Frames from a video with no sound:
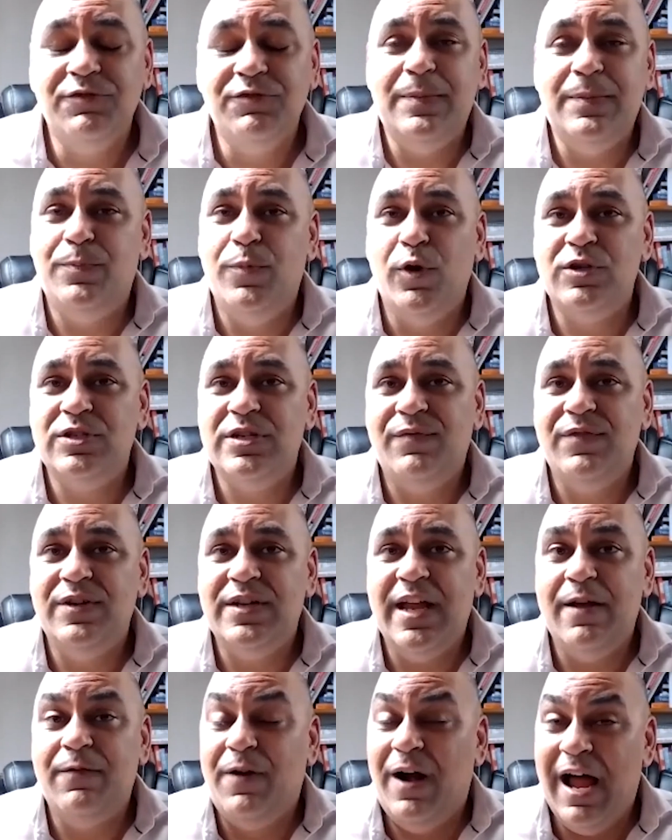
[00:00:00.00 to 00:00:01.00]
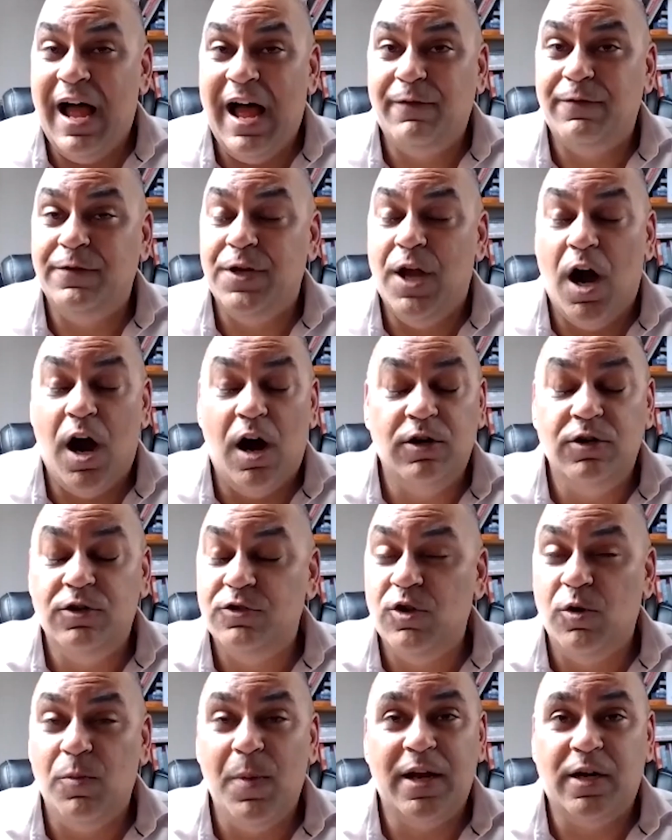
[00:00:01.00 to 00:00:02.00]
read books every day for half an hour,
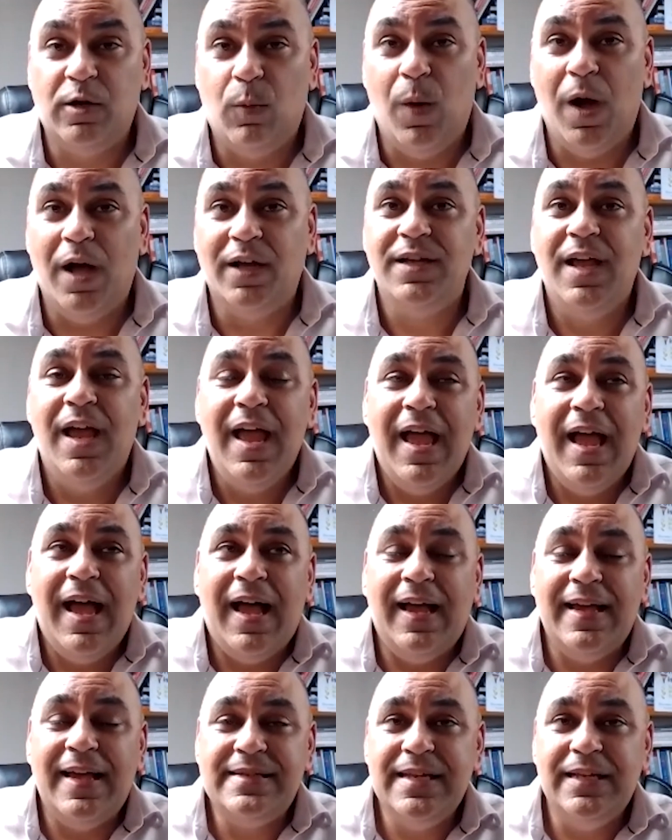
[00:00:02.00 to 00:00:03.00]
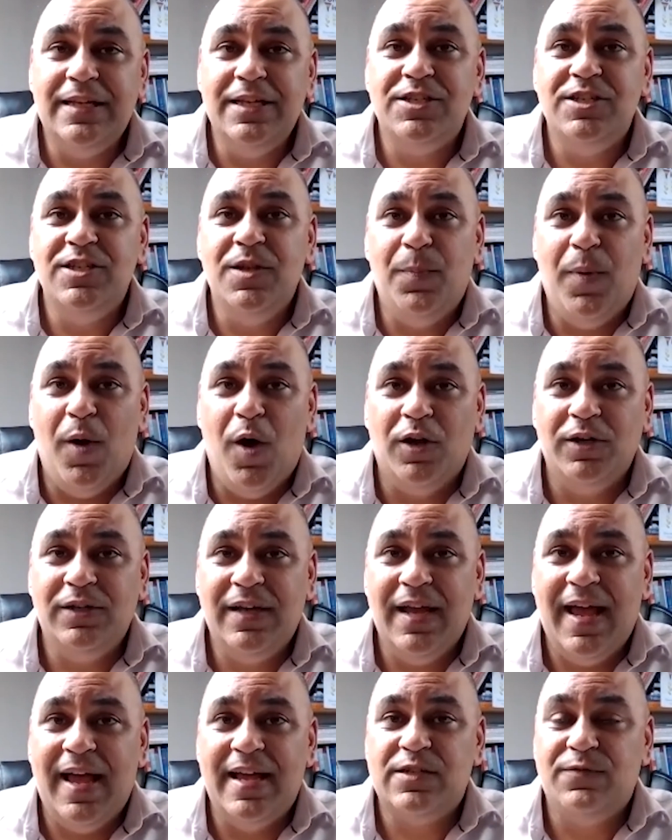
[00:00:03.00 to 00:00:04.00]
no matter what. I still listen to
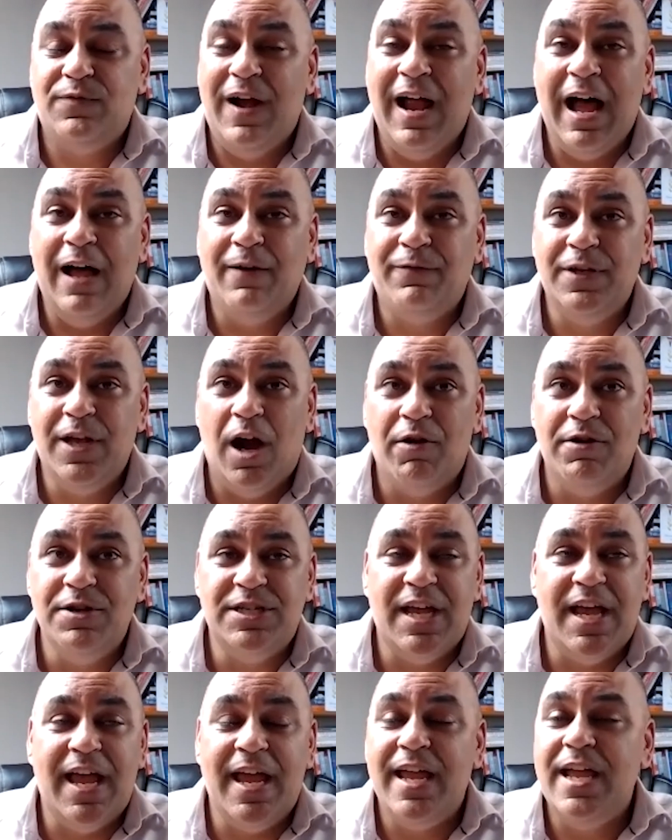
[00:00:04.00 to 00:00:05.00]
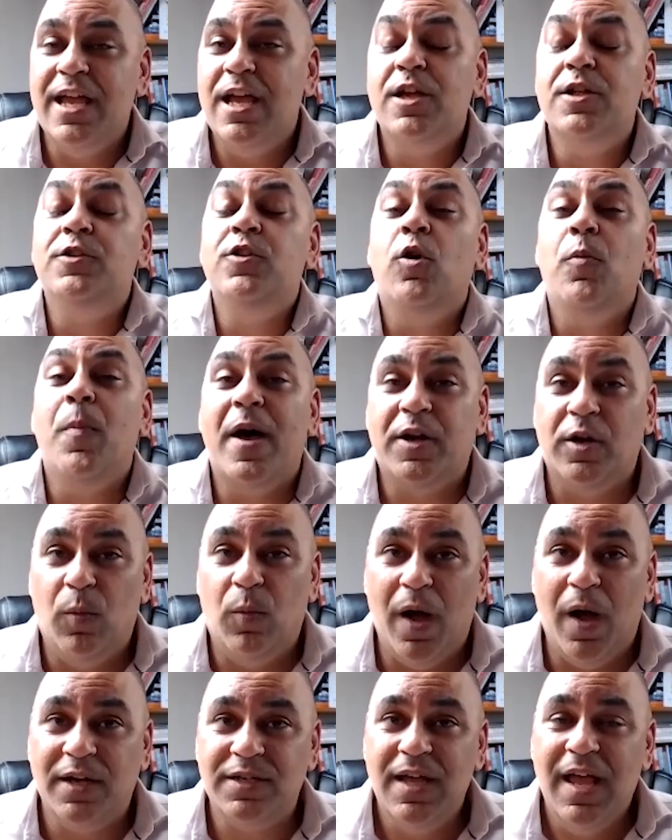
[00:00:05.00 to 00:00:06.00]
podcasts for half an hour a day, no matter
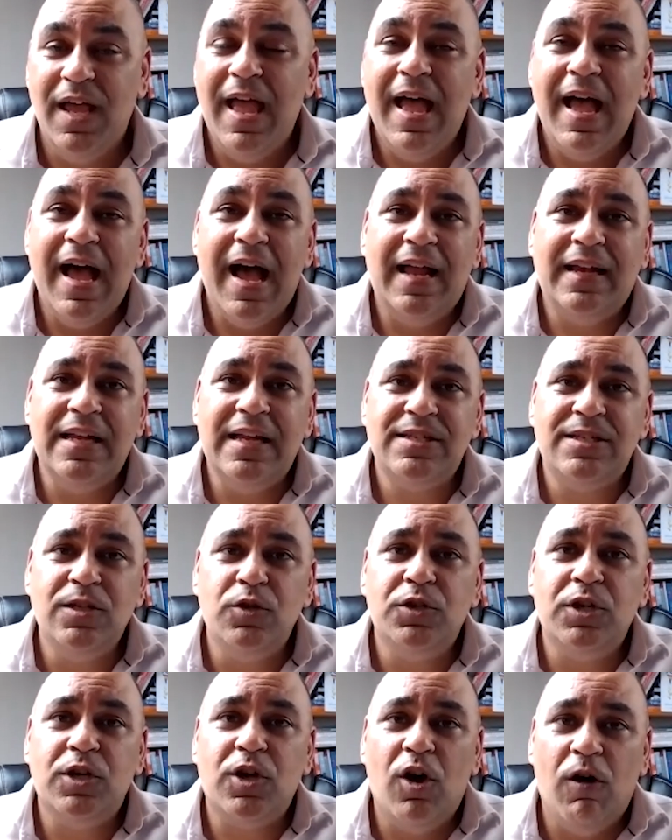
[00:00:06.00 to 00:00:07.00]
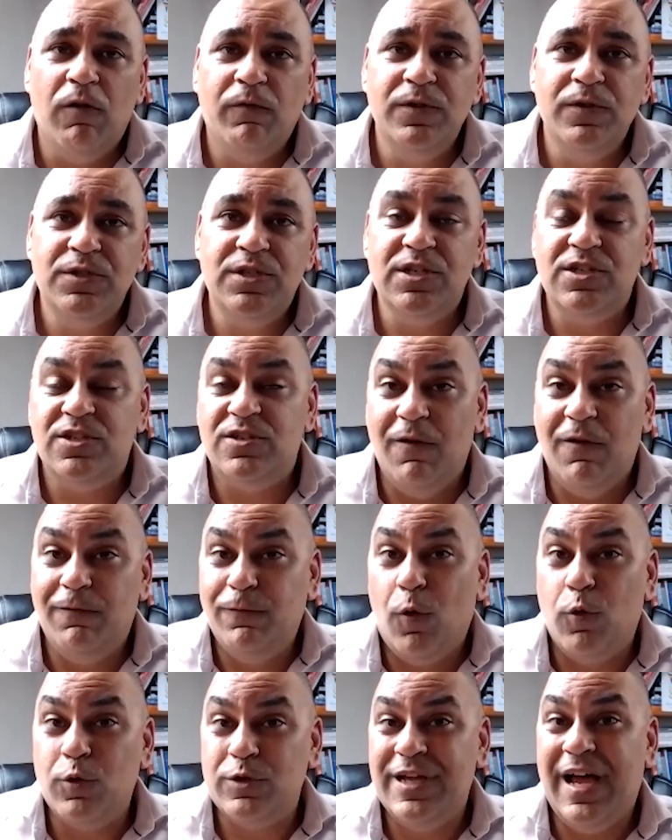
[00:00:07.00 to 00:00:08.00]
what. And I still go to conferences
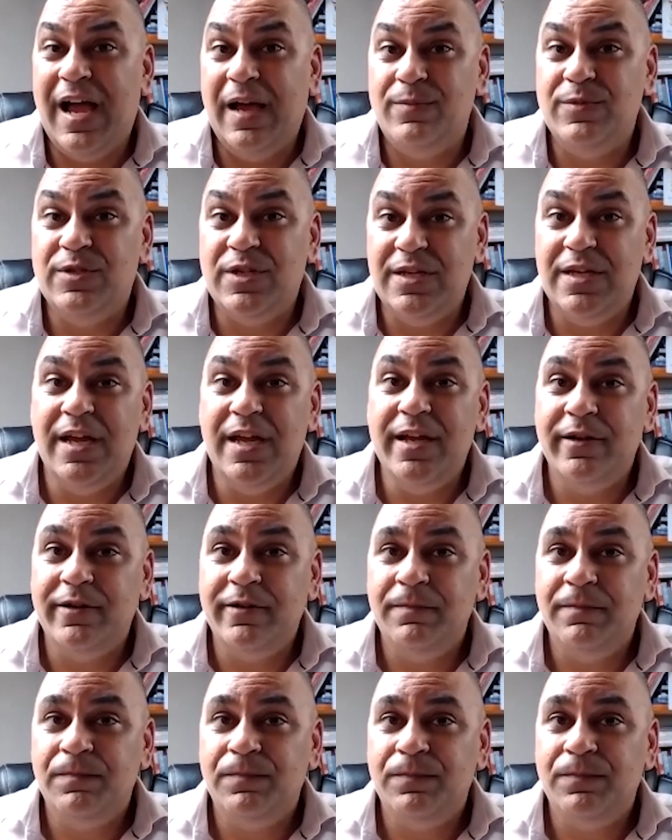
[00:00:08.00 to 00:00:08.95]
4 times a year,